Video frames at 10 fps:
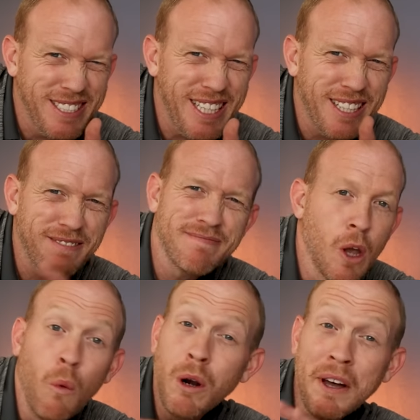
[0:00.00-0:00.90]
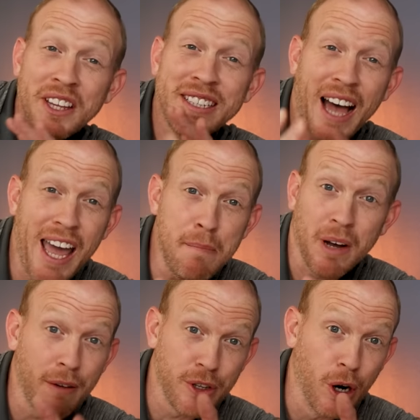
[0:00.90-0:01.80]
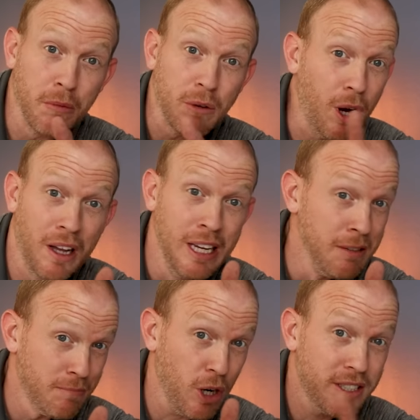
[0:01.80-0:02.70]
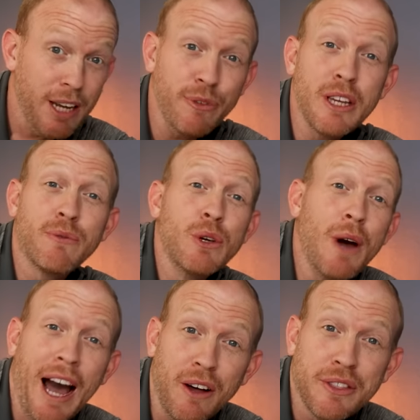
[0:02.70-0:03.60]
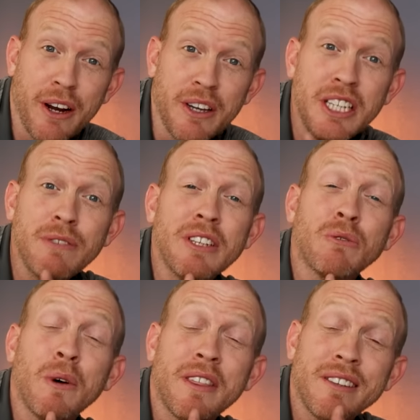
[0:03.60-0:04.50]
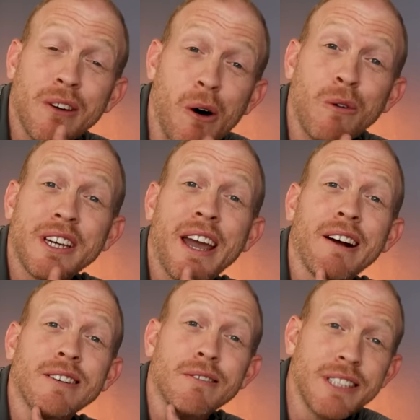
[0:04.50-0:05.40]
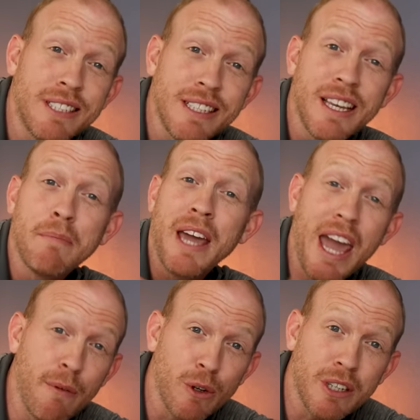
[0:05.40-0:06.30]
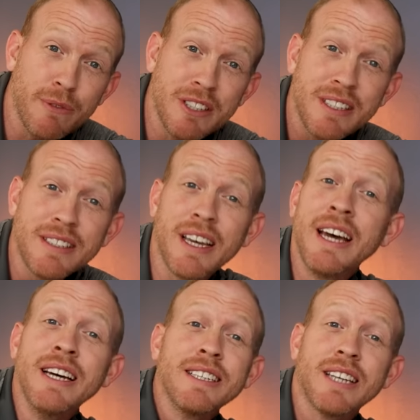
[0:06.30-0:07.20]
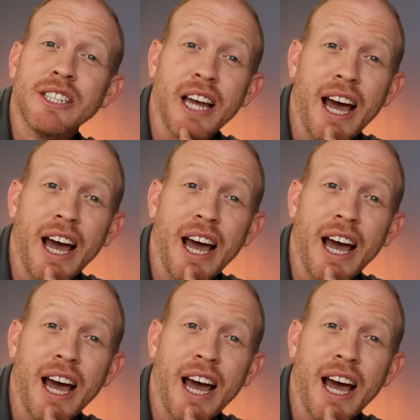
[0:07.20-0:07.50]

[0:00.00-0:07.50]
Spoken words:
is it? What about the type of the Doberman? Well, there are definitely a few out there, each of it's with its own characteristics and behavioral differences, such